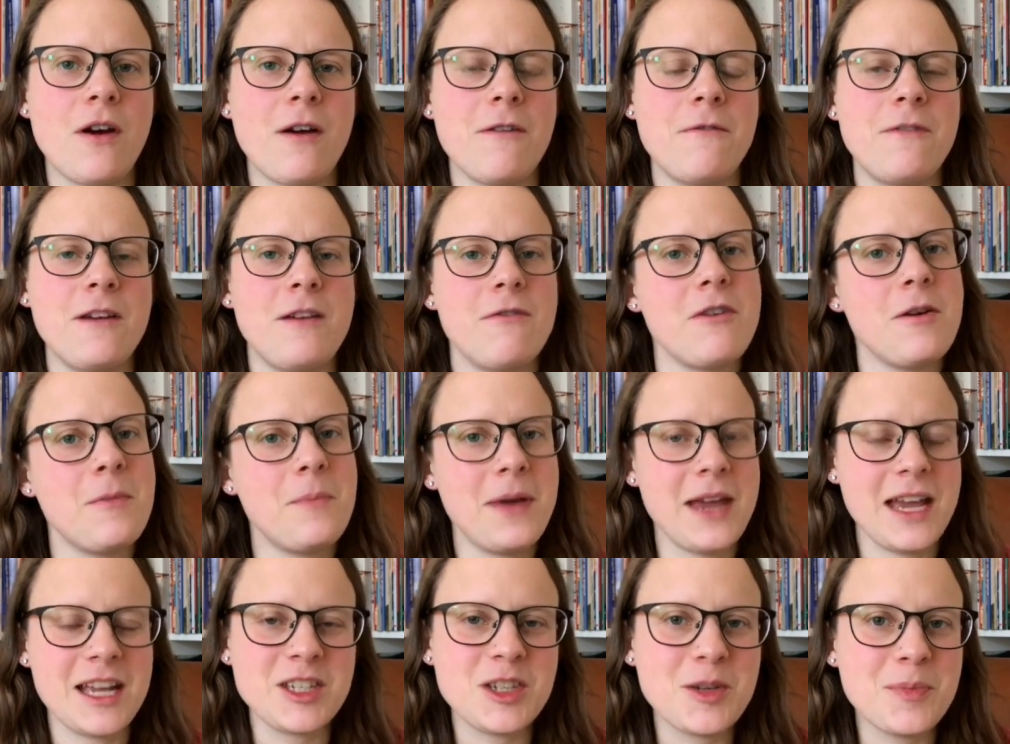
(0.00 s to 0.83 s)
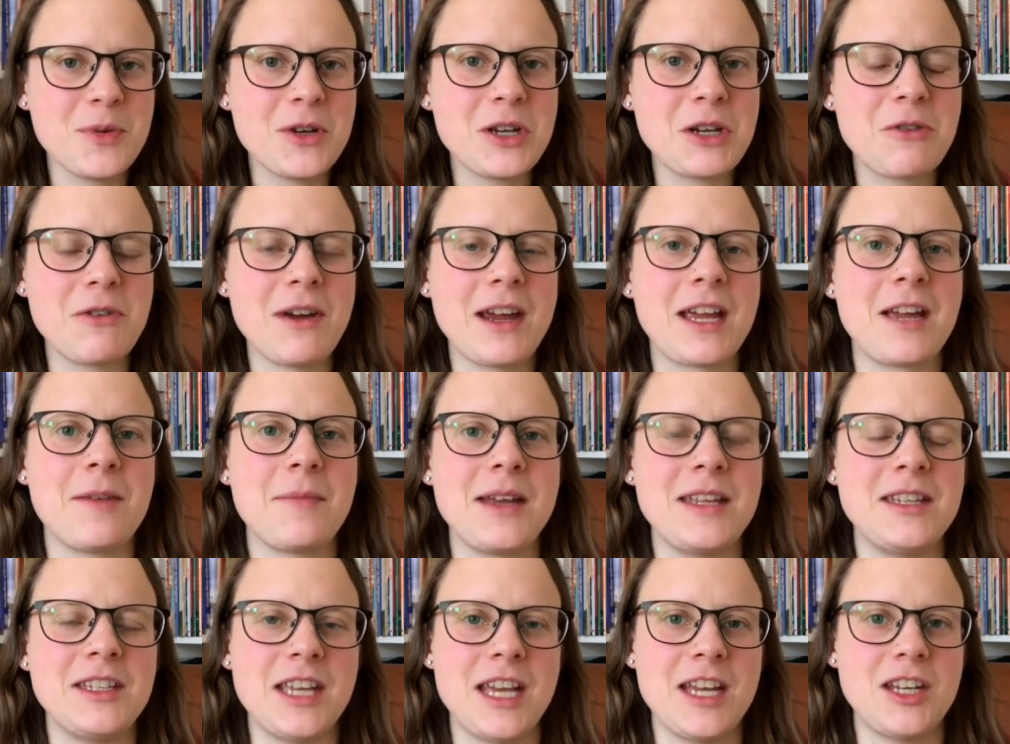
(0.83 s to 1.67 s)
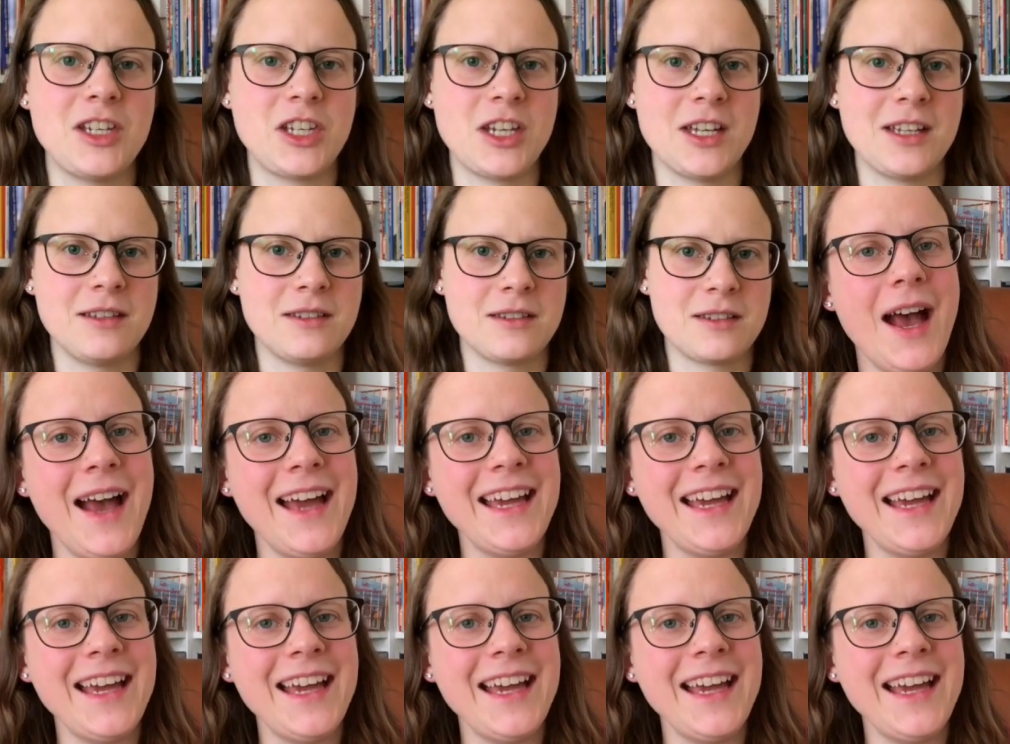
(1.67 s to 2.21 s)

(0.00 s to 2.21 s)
our favourite picture book recommendations.